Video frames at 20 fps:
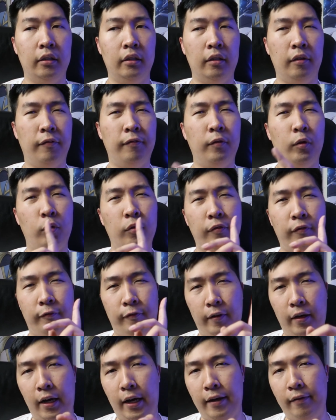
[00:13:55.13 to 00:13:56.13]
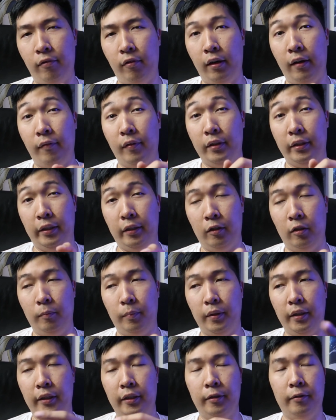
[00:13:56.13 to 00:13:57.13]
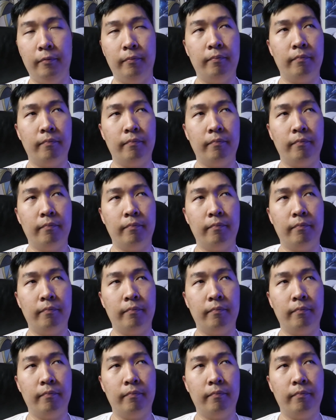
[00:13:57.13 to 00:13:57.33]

the Fold 5 will have a terabyte.